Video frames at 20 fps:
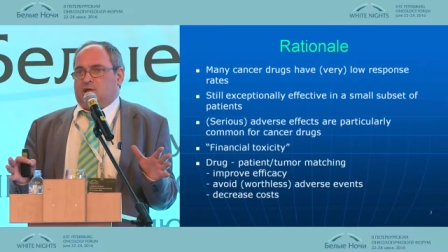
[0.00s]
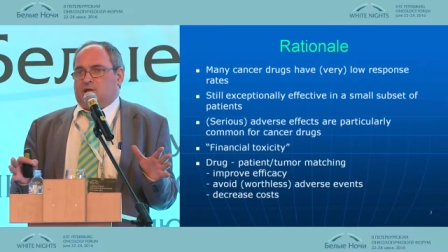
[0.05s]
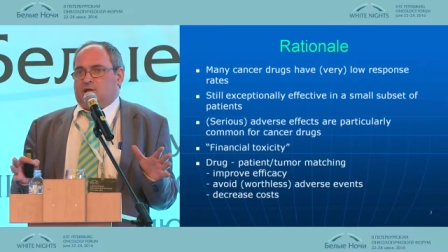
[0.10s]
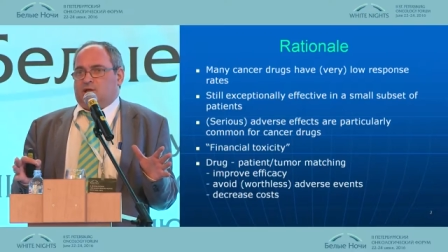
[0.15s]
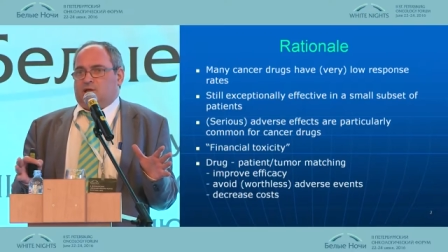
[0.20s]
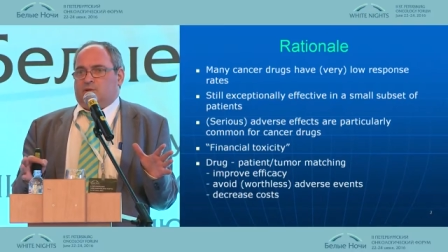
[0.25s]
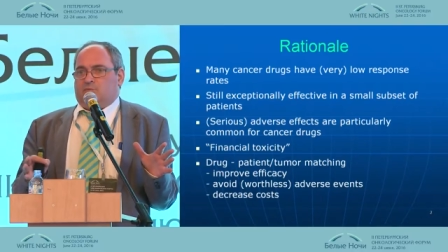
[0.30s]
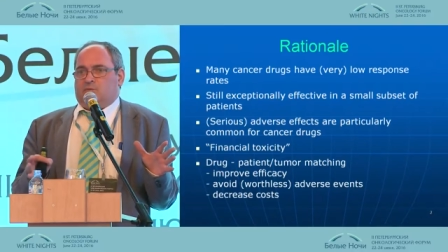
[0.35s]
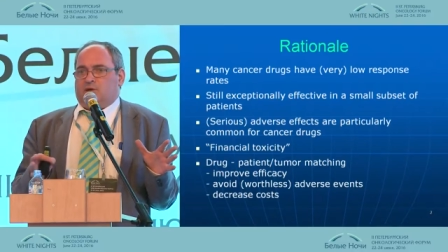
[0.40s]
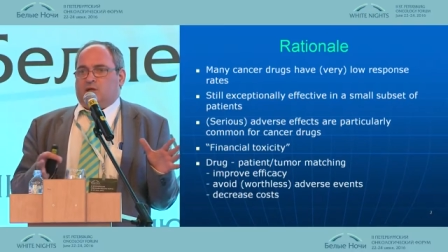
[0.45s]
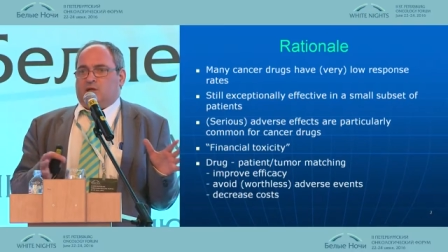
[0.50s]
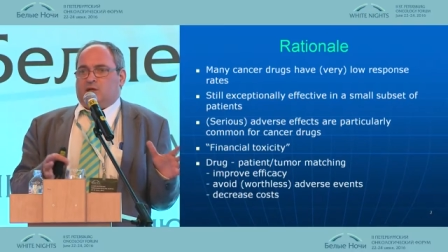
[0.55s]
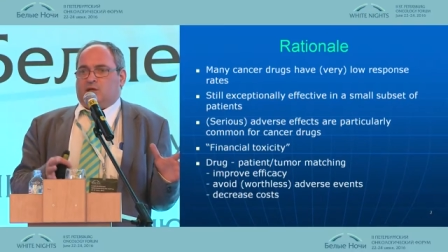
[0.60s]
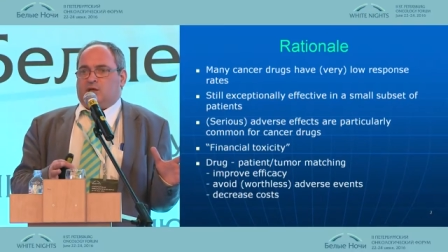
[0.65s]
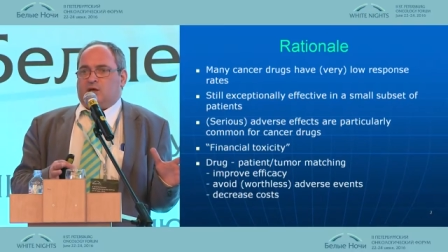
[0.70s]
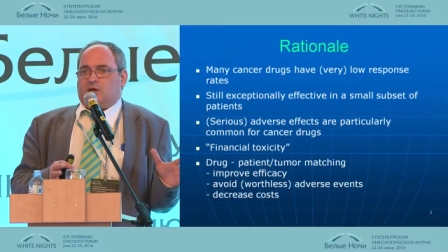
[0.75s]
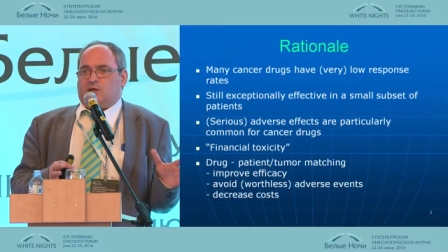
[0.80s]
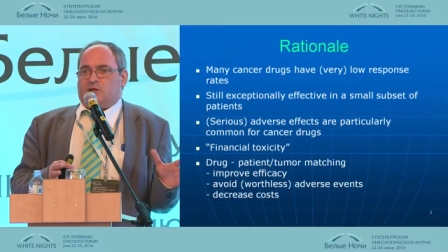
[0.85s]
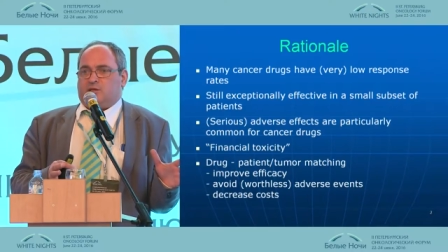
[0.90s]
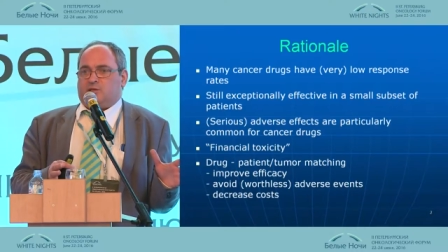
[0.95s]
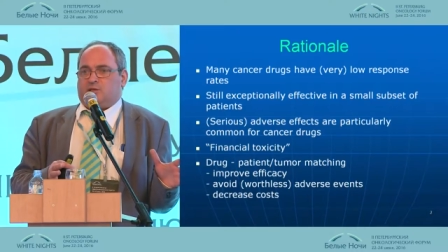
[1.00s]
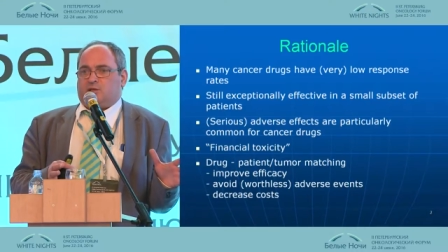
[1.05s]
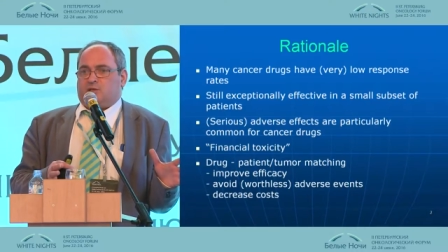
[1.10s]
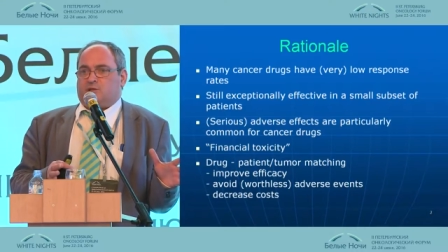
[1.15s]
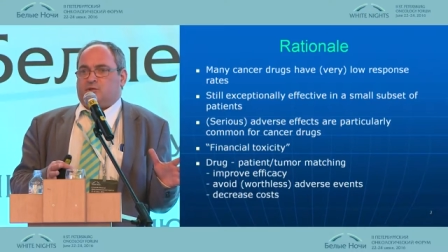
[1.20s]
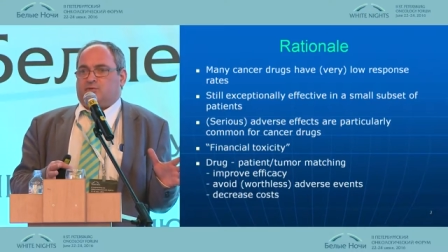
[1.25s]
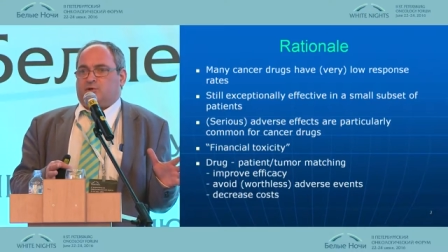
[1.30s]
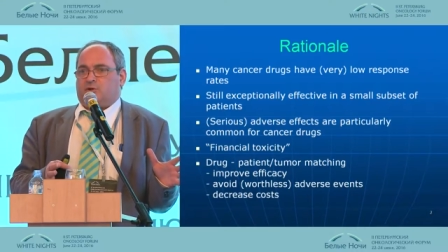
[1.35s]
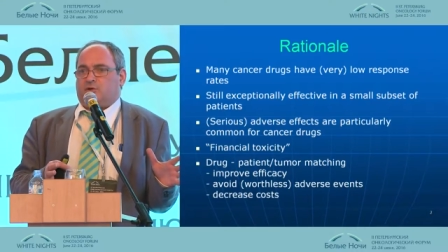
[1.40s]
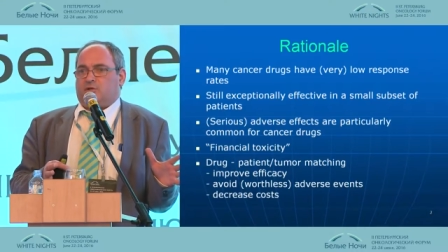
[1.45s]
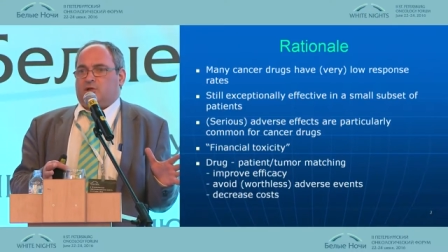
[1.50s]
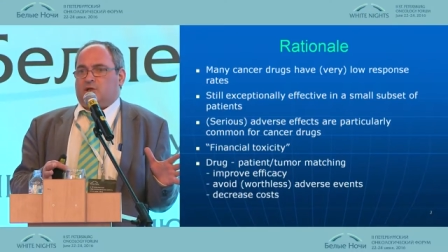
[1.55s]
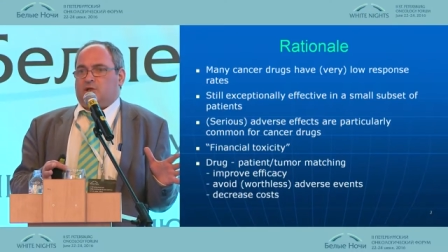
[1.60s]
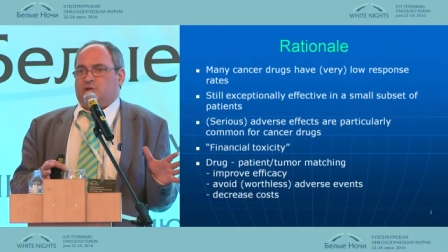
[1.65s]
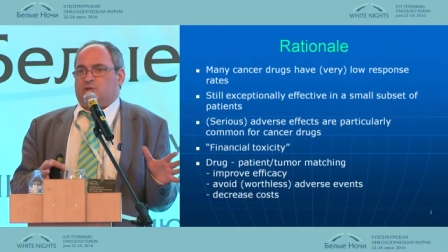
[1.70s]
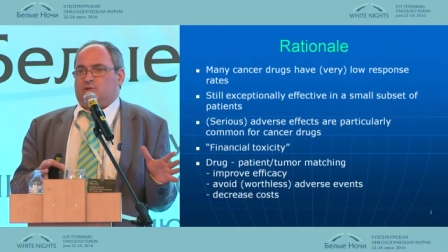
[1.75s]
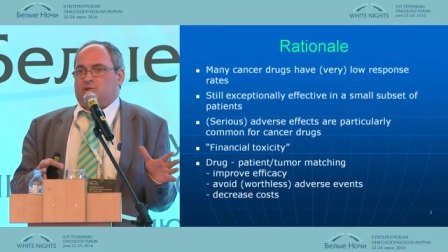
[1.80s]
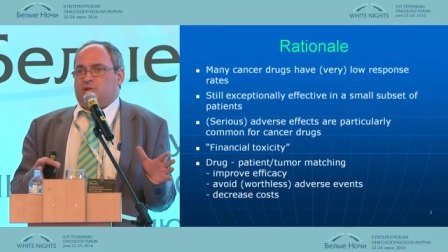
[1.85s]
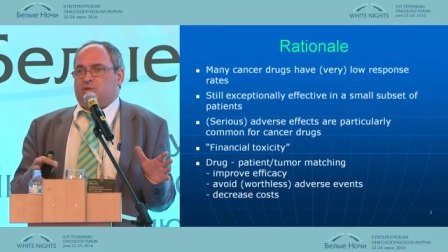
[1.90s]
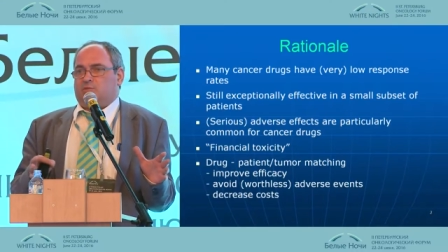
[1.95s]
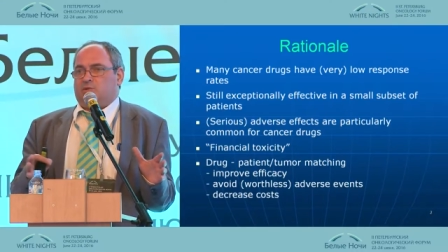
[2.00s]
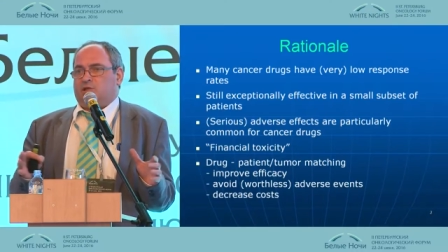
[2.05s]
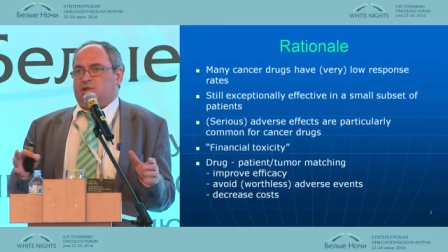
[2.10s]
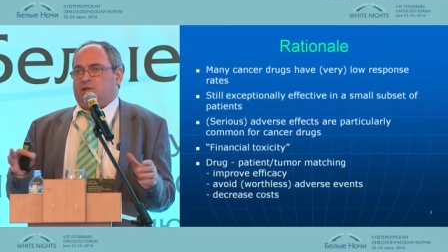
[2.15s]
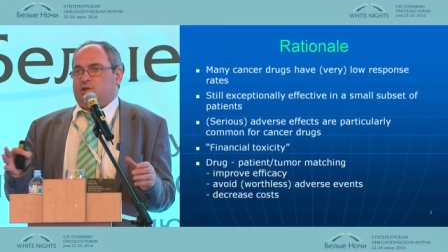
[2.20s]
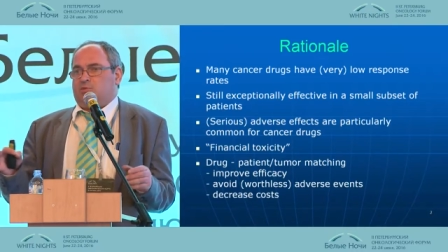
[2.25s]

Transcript: in many cases this is frontline treatment,